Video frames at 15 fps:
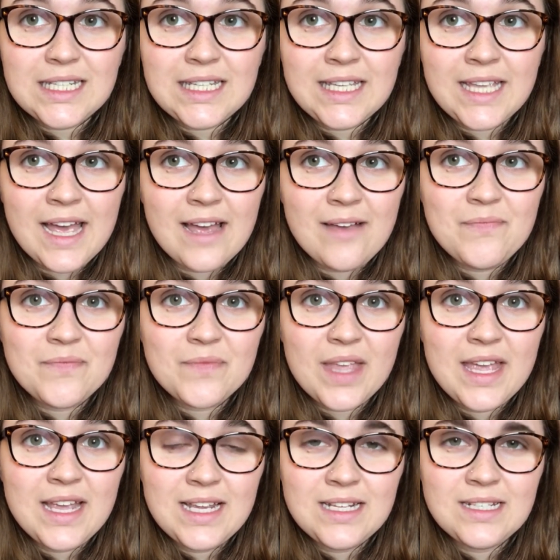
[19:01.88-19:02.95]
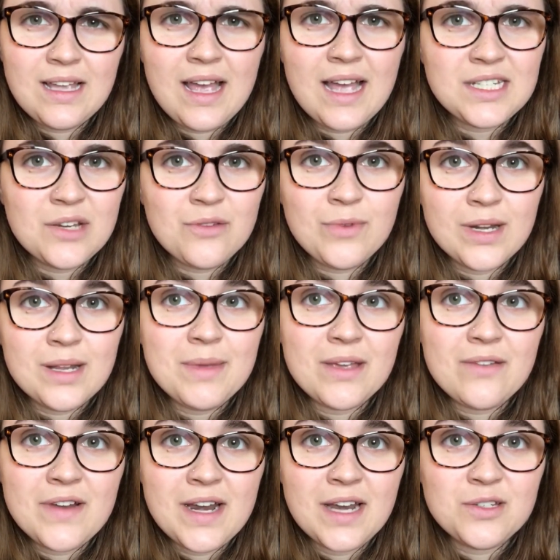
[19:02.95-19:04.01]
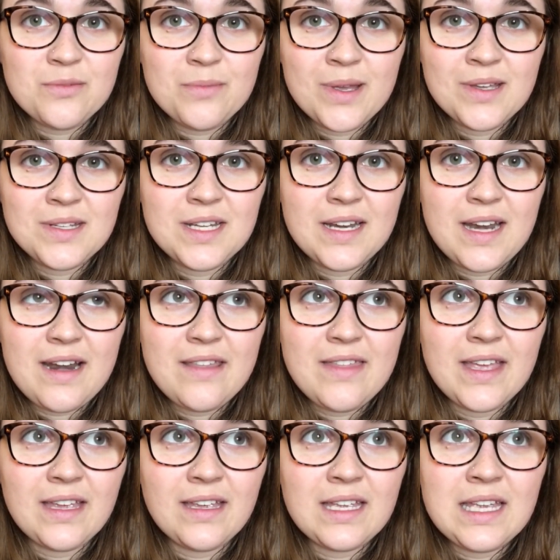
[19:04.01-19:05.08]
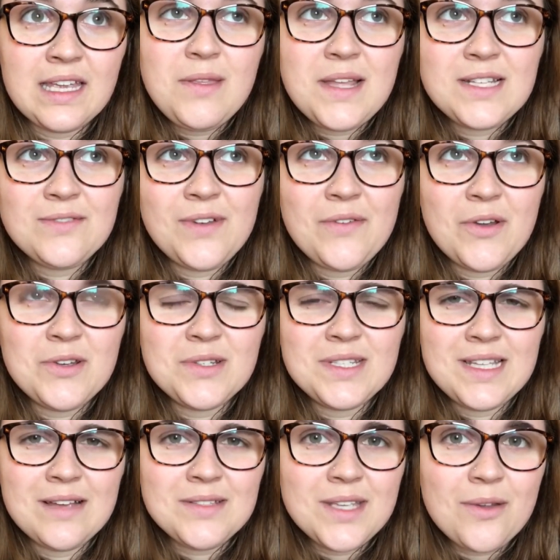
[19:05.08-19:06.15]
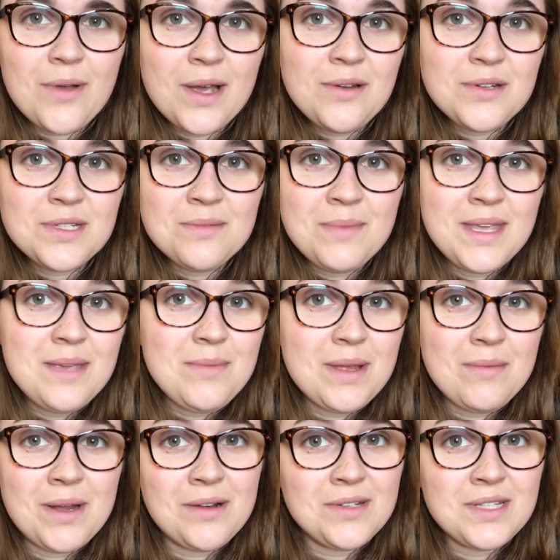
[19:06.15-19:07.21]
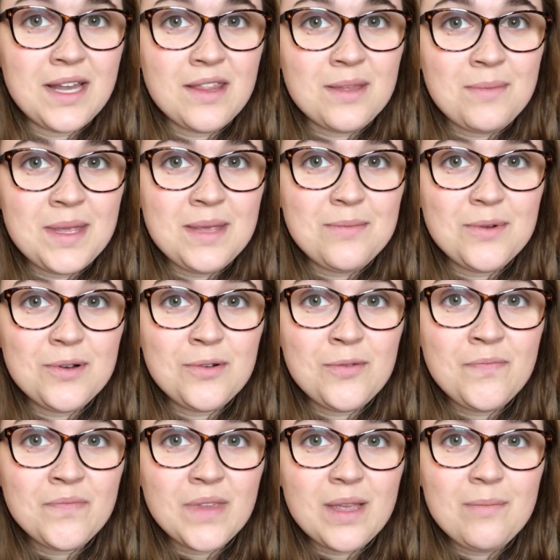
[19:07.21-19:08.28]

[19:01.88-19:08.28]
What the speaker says: yeah, it is actually a really big financial burden, and I think 3,500 sounds like quite a lot to me, but it might not to other people.